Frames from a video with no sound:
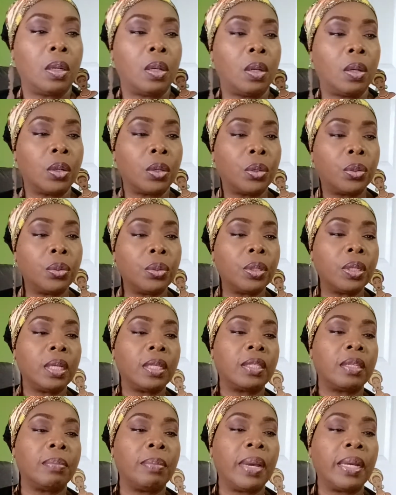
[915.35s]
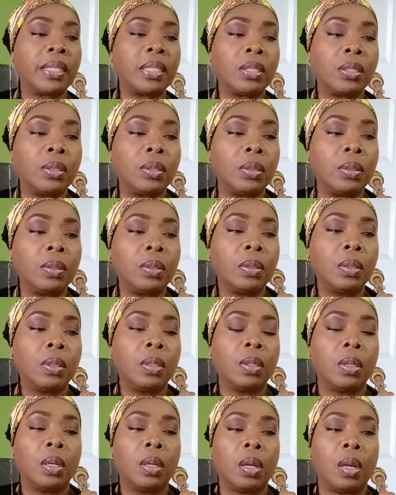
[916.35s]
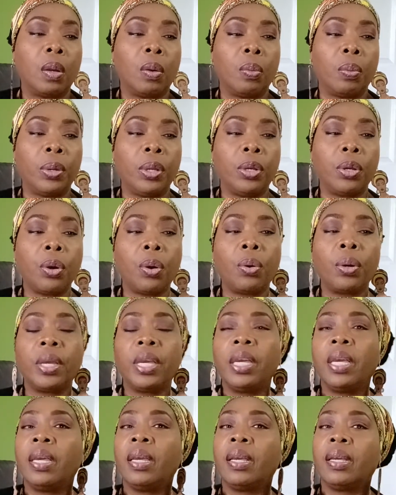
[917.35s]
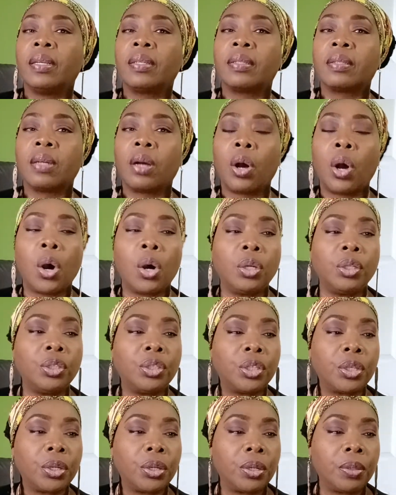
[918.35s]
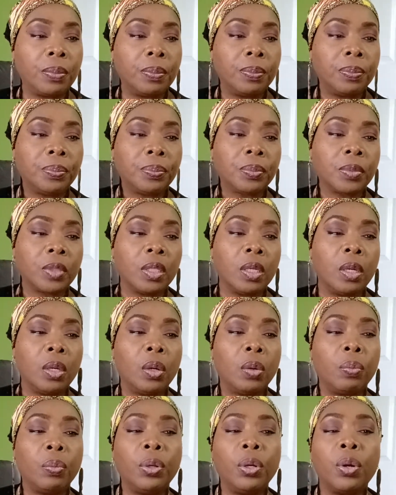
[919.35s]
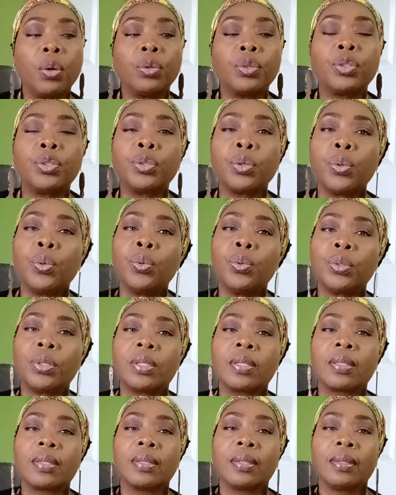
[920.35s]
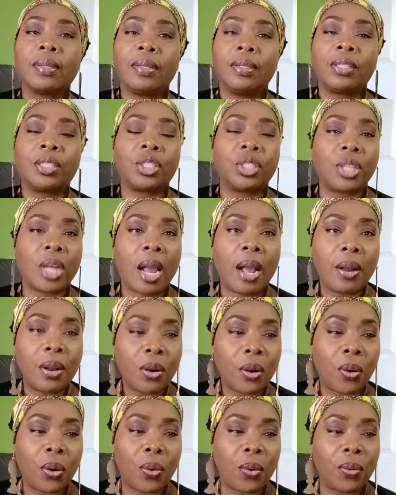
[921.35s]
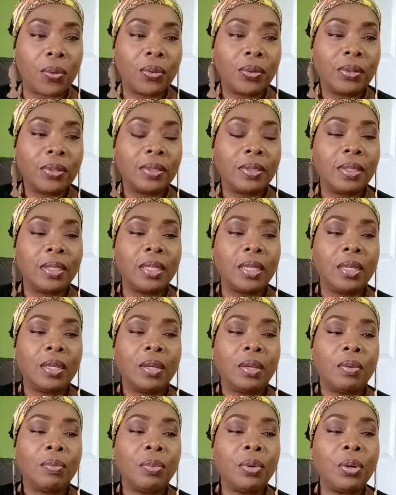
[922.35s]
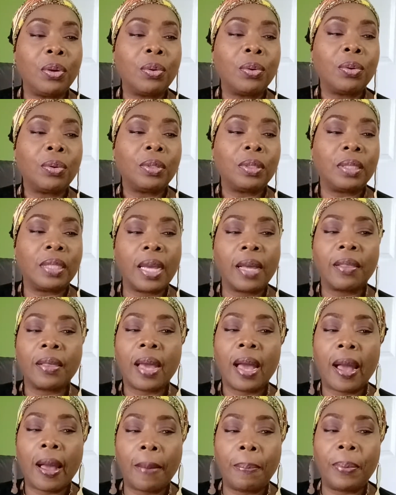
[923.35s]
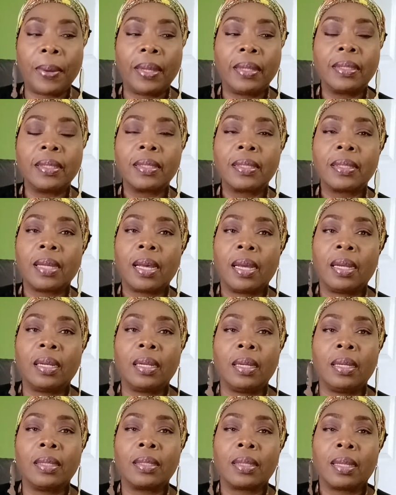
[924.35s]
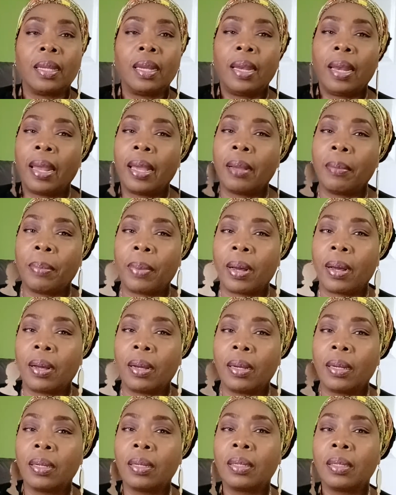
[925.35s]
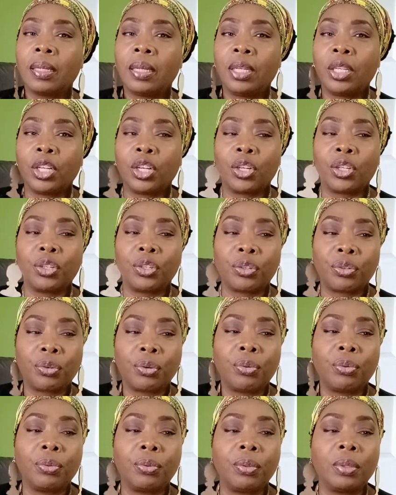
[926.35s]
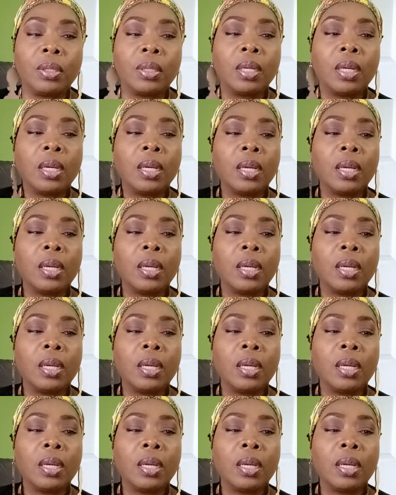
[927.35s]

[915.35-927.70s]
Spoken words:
Ogun is a metal. We know he is the hunter. We know Zeus is Shango. We know death happens and is Ilegba in control.